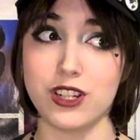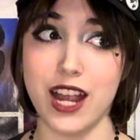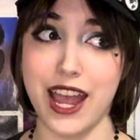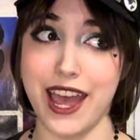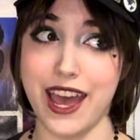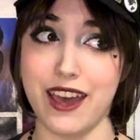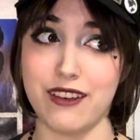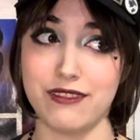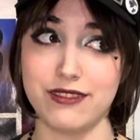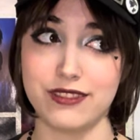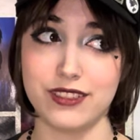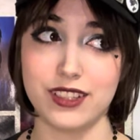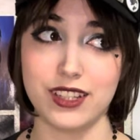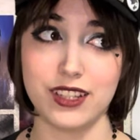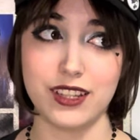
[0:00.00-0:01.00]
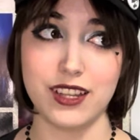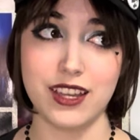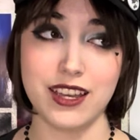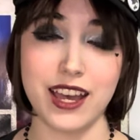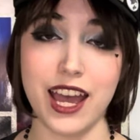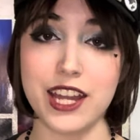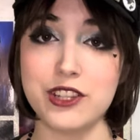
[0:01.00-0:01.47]
I have.
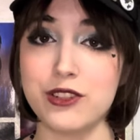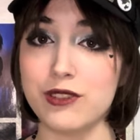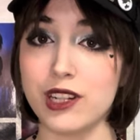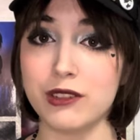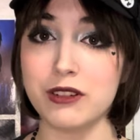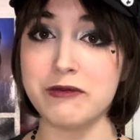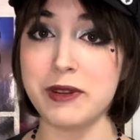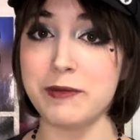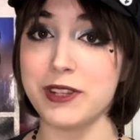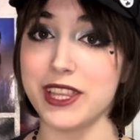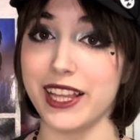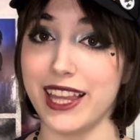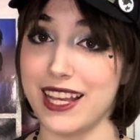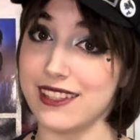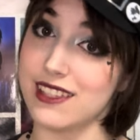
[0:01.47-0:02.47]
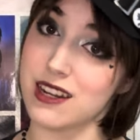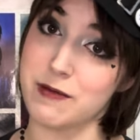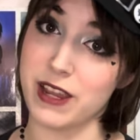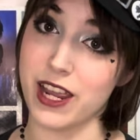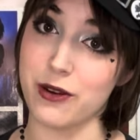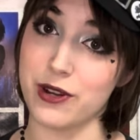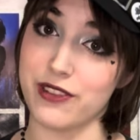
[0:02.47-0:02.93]
I do not remember the last time
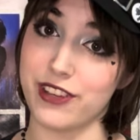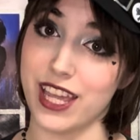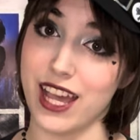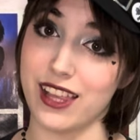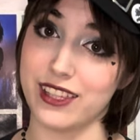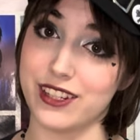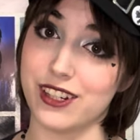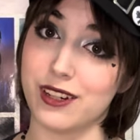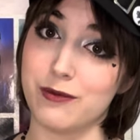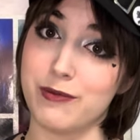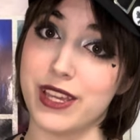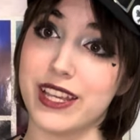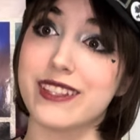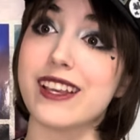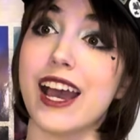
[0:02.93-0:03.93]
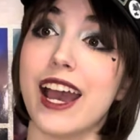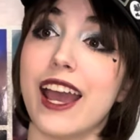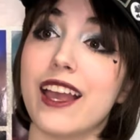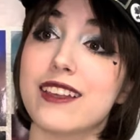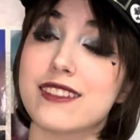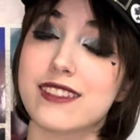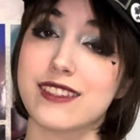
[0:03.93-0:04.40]
I got rid of a calendar because
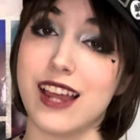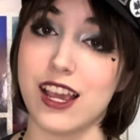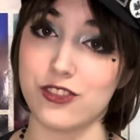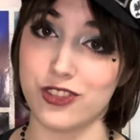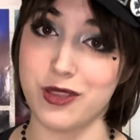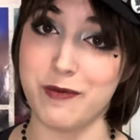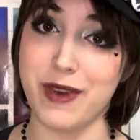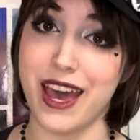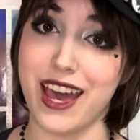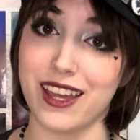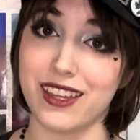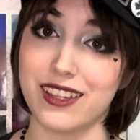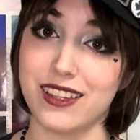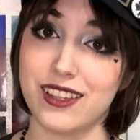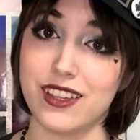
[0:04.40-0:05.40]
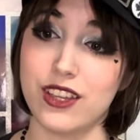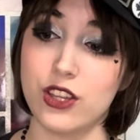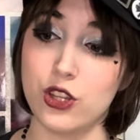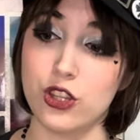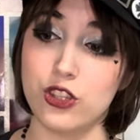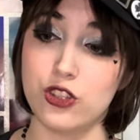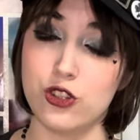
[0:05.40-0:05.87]
I stashed them back
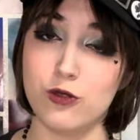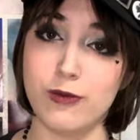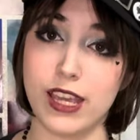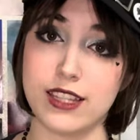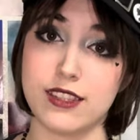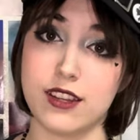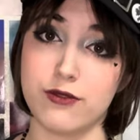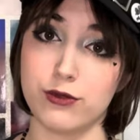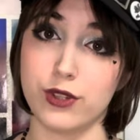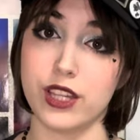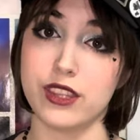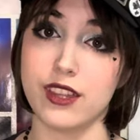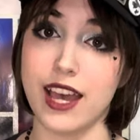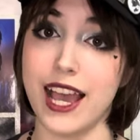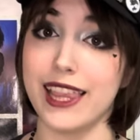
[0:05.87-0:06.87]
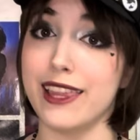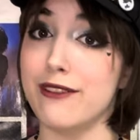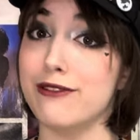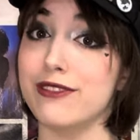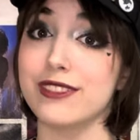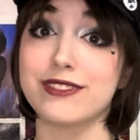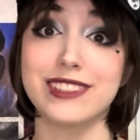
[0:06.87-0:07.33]
to make stuff with. I
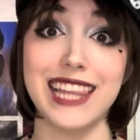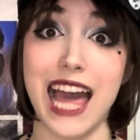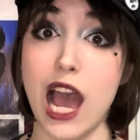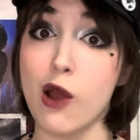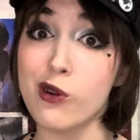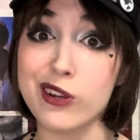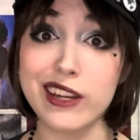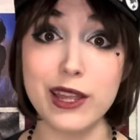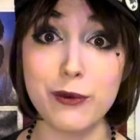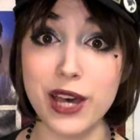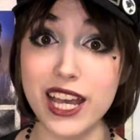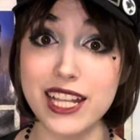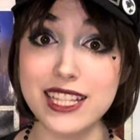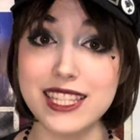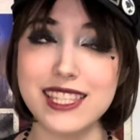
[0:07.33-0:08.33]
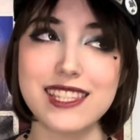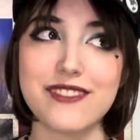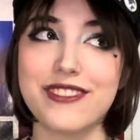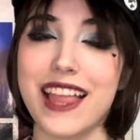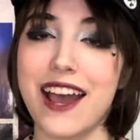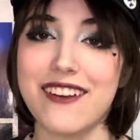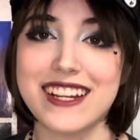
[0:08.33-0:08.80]
love flowery ones.
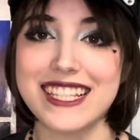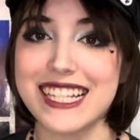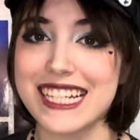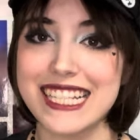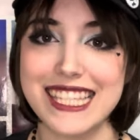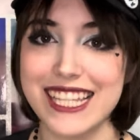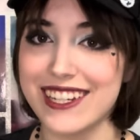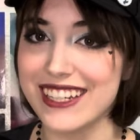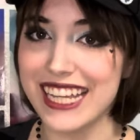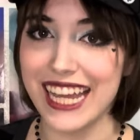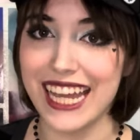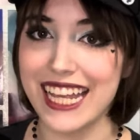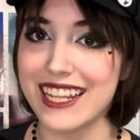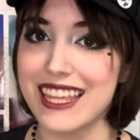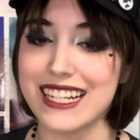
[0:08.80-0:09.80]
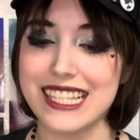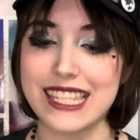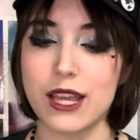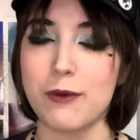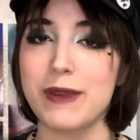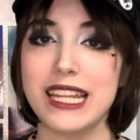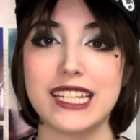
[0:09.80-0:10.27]
Flowers are so good. There's
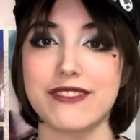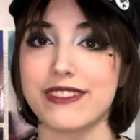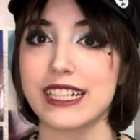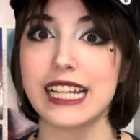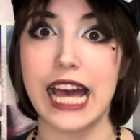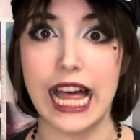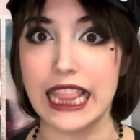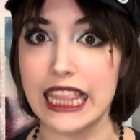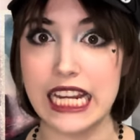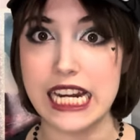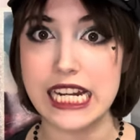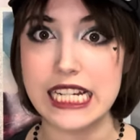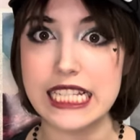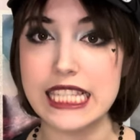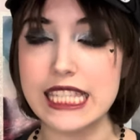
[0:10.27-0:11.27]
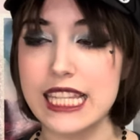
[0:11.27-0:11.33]
so many different colors.